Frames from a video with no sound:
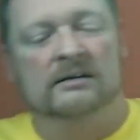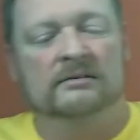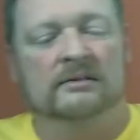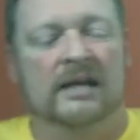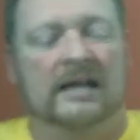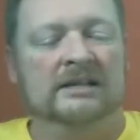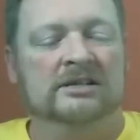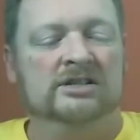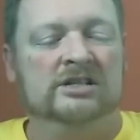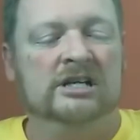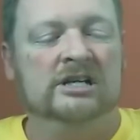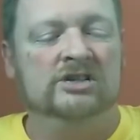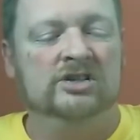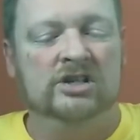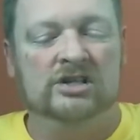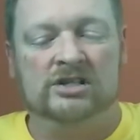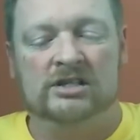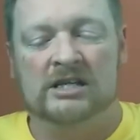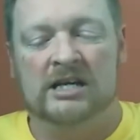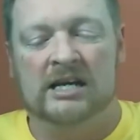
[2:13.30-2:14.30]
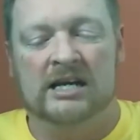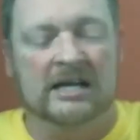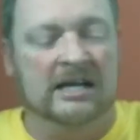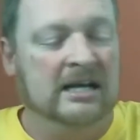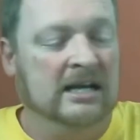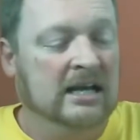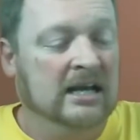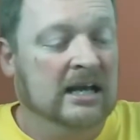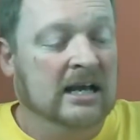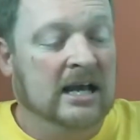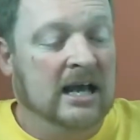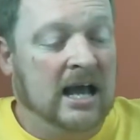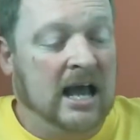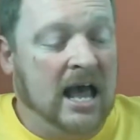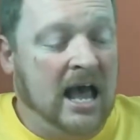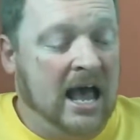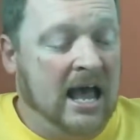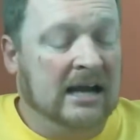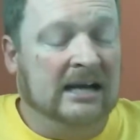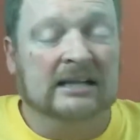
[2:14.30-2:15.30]
CGC.
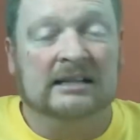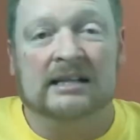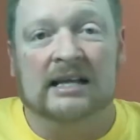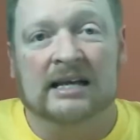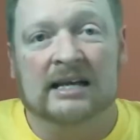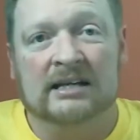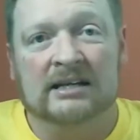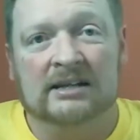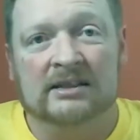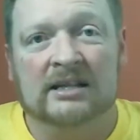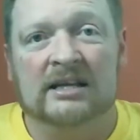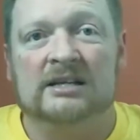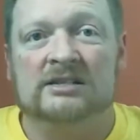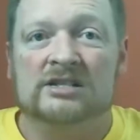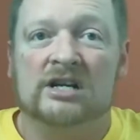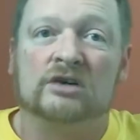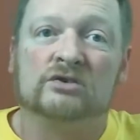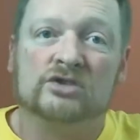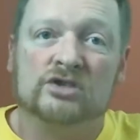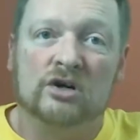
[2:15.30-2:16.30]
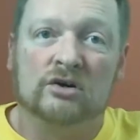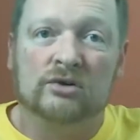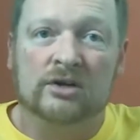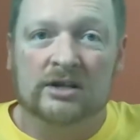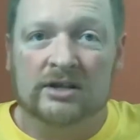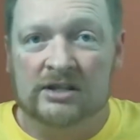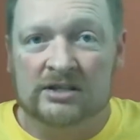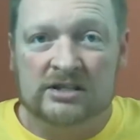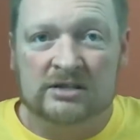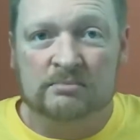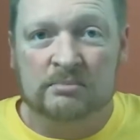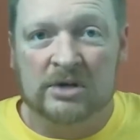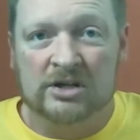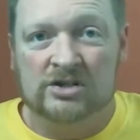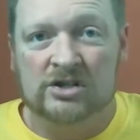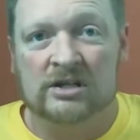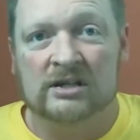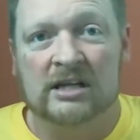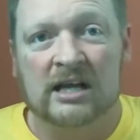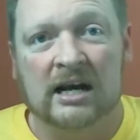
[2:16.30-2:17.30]
And at the end of this, I'll show you the
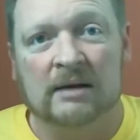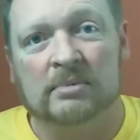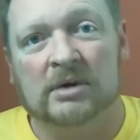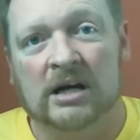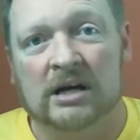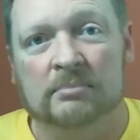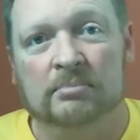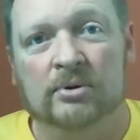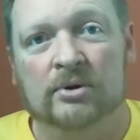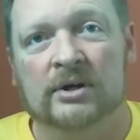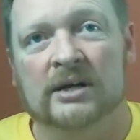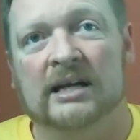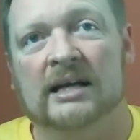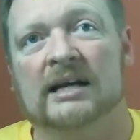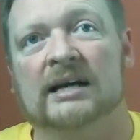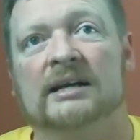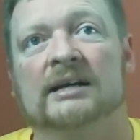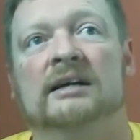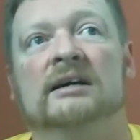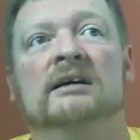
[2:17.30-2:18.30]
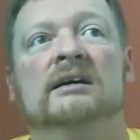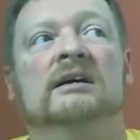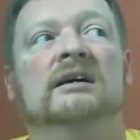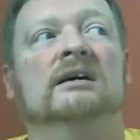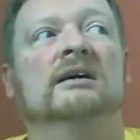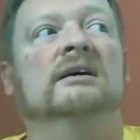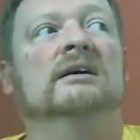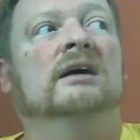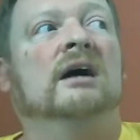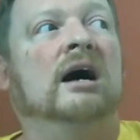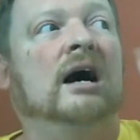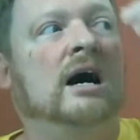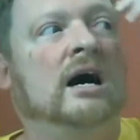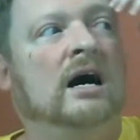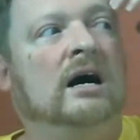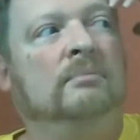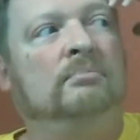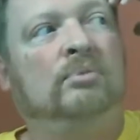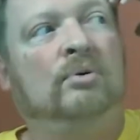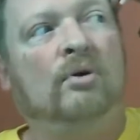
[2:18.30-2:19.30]
submission that I'm going to put in
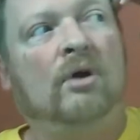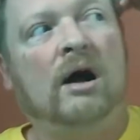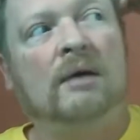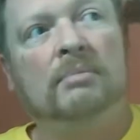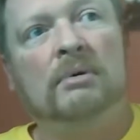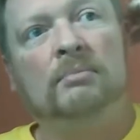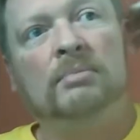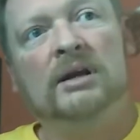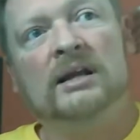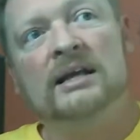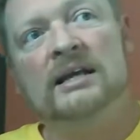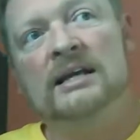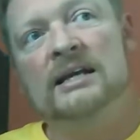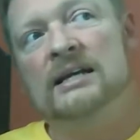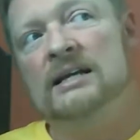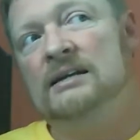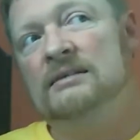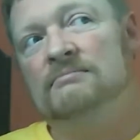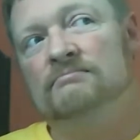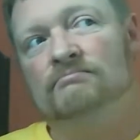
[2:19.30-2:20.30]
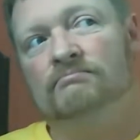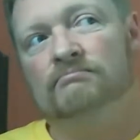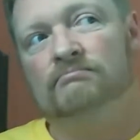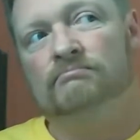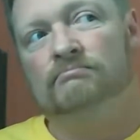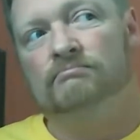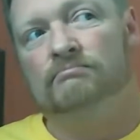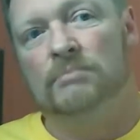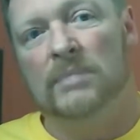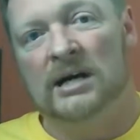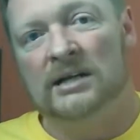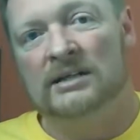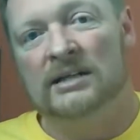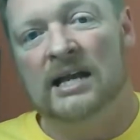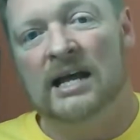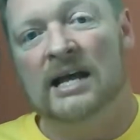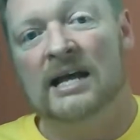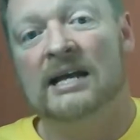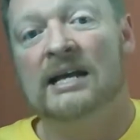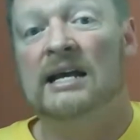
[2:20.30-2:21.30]
probably
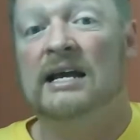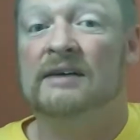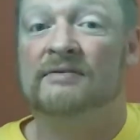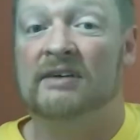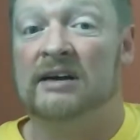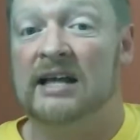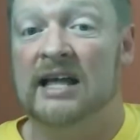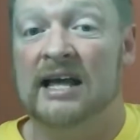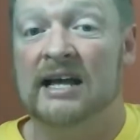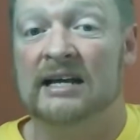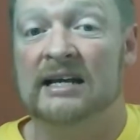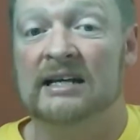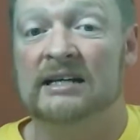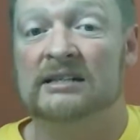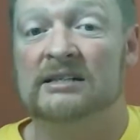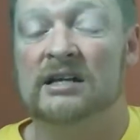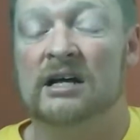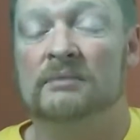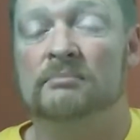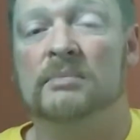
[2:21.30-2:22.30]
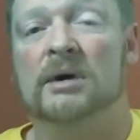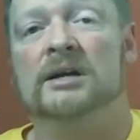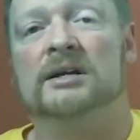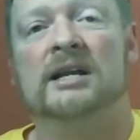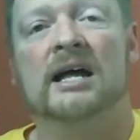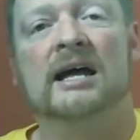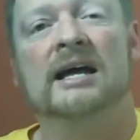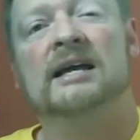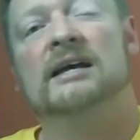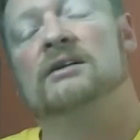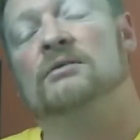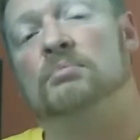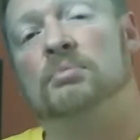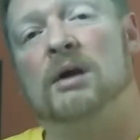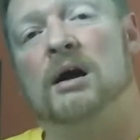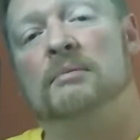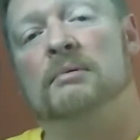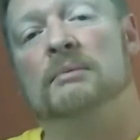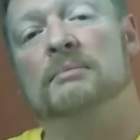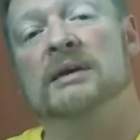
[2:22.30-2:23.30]
Monday. If I can't get it done Monday, it'll
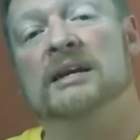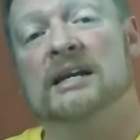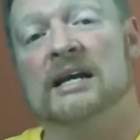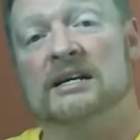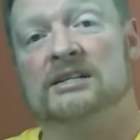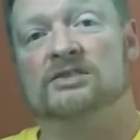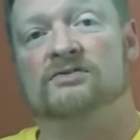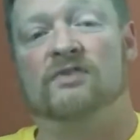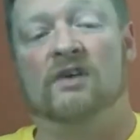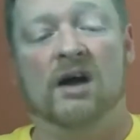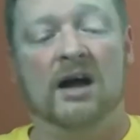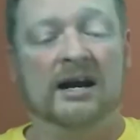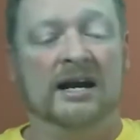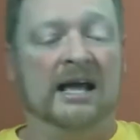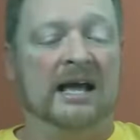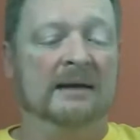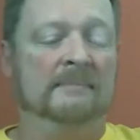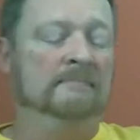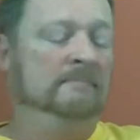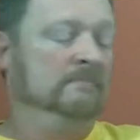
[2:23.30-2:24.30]
probably be next Friday.